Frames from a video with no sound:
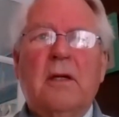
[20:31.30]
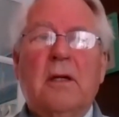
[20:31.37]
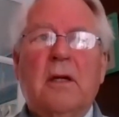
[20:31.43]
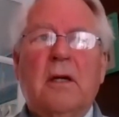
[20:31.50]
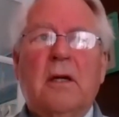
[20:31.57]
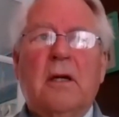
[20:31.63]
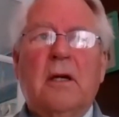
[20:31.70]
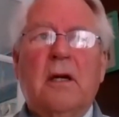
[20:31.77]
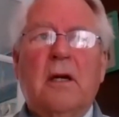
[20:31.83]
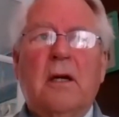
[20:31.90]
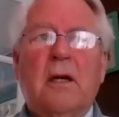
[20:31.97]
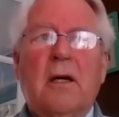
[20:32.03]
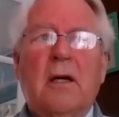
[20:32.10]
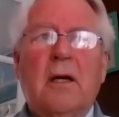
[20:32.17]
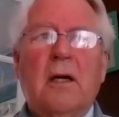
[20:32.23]

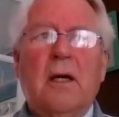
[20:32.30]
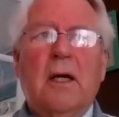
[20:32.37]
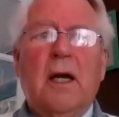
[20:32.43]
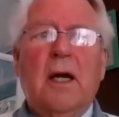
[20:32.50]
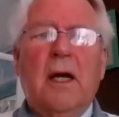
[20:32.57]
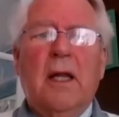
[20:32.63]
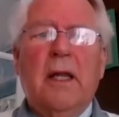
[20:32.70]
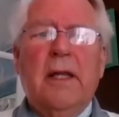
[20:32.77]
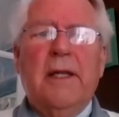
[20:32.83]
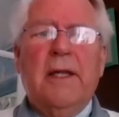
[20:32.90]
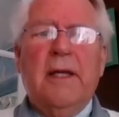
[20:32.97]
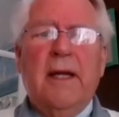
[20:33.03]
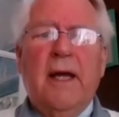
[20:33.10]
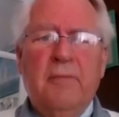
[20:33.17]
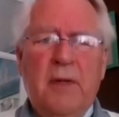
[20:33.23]

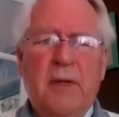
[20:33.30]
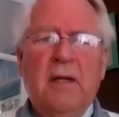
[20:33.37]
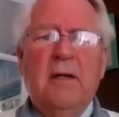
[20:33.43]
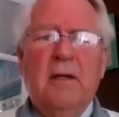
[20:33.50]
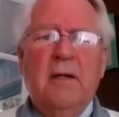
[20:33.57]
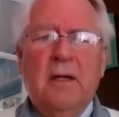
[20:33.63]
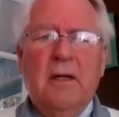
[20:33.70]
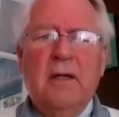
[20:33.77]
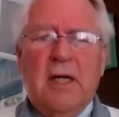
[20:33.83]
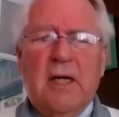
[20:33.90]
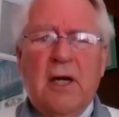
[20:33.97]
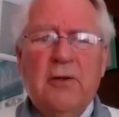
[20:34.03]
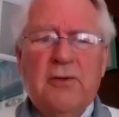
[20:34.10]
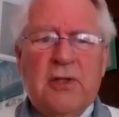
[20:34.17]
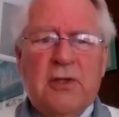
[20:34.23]
that I've been
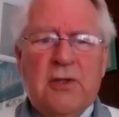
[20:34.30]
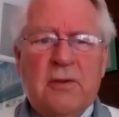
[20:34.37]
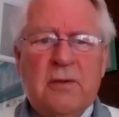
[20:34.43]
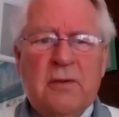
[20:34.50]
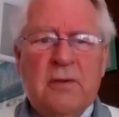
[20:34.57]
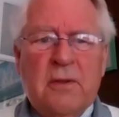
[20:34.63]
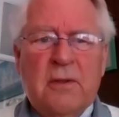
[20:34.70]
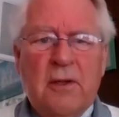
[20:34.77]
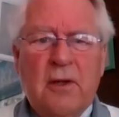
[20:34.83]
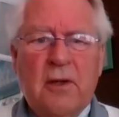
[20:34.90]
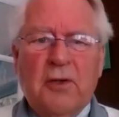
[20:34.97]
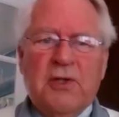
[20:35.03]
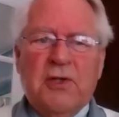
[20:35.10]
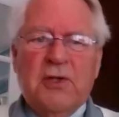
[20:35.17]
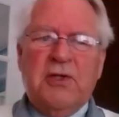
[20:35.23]
close to, and
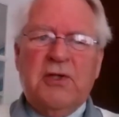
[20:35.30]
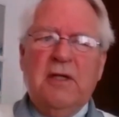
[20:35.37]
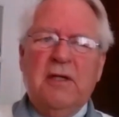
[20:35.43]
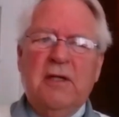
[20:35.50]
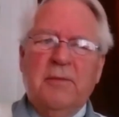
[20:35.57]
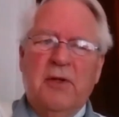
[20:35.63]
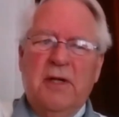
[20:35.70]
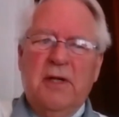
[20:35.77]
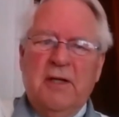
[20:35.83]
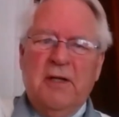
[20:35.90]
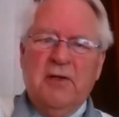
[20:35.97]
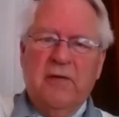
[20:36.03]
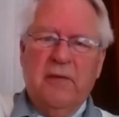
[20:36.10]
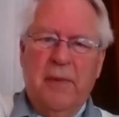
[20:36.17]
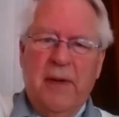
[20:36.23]
not just seen them on the edge
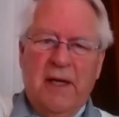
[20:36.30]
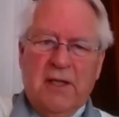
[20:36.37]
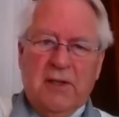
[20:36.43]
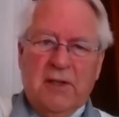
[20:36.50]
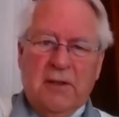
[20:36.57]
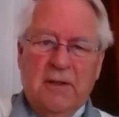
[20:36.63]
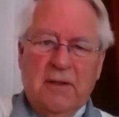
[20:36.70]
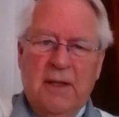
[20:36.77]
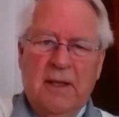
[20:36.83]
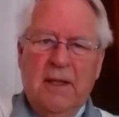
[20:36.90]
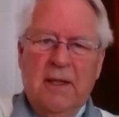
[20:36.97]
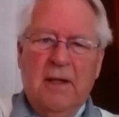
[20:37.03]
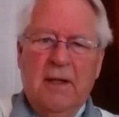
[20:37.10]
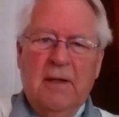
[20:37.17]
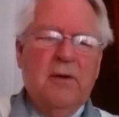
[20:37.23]
of a pedestal.
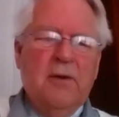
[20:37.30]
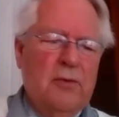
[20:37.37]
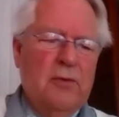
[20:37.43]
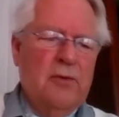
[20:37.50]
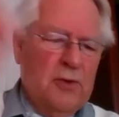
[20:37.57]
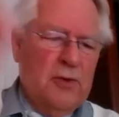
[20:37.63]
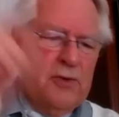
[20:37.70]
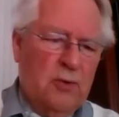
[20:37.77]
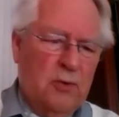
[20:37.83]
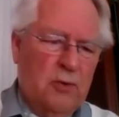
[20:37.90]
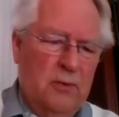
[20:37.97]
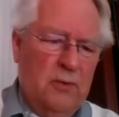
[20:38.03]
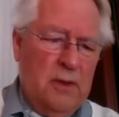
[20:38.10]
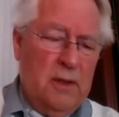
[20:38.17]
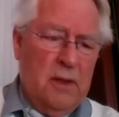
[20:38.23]
Not
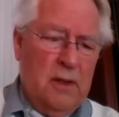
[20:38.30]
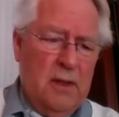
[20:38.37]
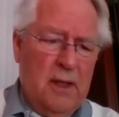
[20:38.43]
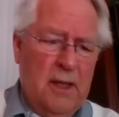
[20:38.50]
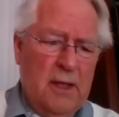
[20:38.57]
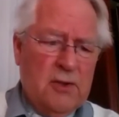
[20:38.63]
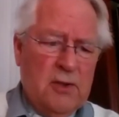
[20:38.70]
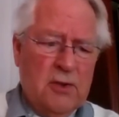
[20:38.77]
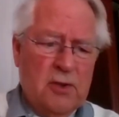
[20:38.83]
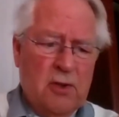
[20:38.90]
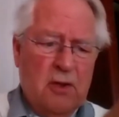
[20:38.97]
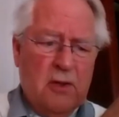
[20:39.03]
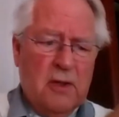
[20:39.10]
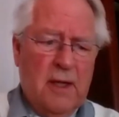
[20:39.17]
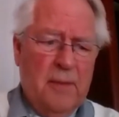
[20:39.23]
all. Ajahn
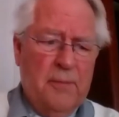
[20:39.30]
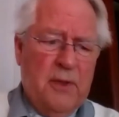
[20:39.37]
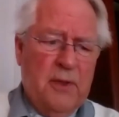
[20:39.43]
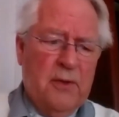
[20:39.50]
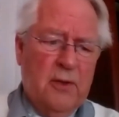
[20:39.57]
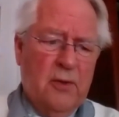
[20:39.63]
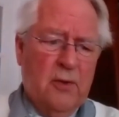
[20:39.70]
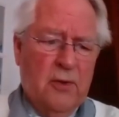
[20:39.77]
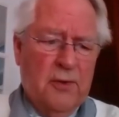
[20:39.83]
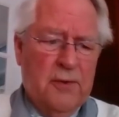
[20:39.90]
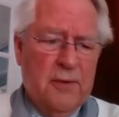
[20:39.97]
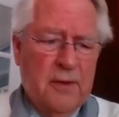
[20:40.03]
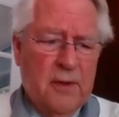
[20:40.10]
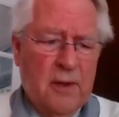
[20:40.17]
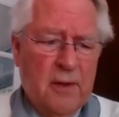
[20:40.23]
Tong up in the north
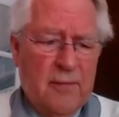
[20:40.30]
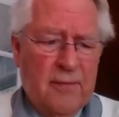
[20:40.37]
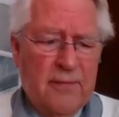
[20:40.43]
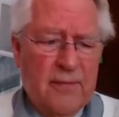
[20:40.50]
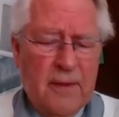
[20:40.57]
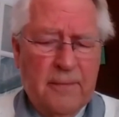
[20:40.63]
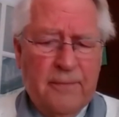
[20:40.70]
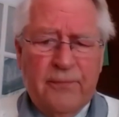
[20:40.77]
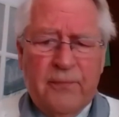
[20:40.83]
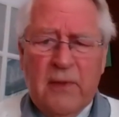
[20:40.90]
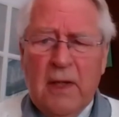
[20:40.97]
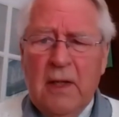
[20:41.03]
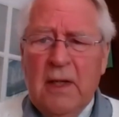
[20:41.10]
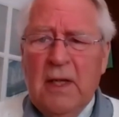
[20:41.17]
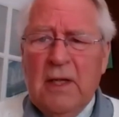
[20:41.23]
of
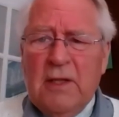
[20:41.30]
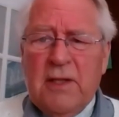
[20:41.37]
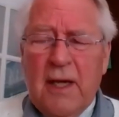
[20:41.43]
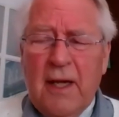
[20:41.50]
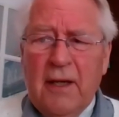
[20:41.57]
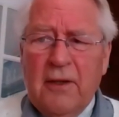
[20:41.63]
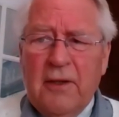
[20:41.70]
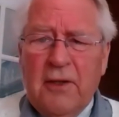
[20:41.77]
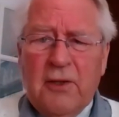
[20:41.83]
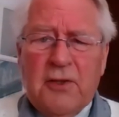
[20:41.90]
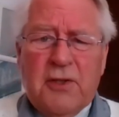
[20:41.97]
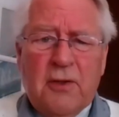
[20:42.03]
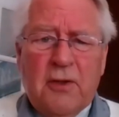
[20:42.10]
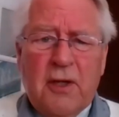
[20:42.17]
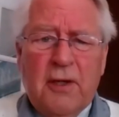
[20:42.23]
Thailand, not
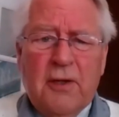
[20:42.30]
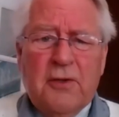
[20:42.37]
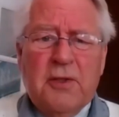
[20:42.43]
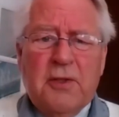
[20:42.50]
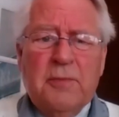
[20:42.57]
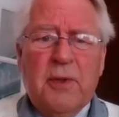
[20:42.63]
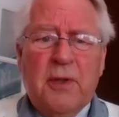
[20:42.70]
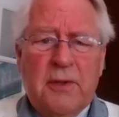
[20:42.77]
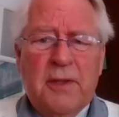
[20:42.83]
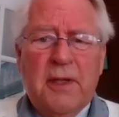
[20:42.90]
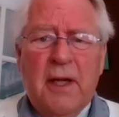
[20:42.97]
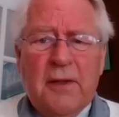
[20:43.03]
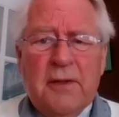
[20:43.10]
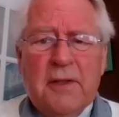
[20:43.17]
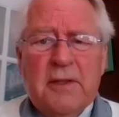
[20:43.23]
so close, but
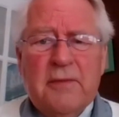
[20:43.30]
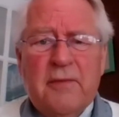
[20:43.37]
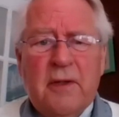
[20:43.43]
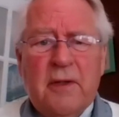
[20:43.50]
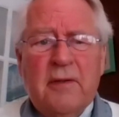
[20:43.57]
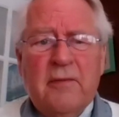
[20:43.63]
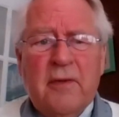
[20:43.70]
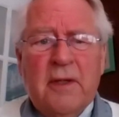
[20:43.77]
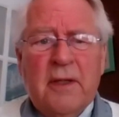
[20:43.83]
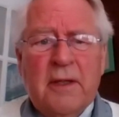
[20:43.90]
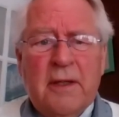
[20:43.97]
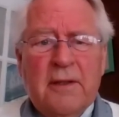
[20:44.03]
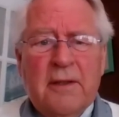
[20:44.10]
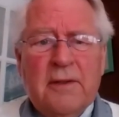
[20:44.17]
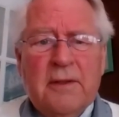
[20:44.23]
the others very, very
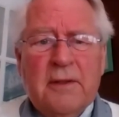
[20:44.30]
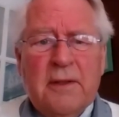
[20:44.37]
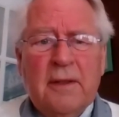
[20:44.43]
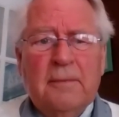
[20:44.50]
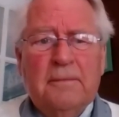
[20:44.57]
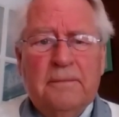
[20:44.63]
close. Yeah.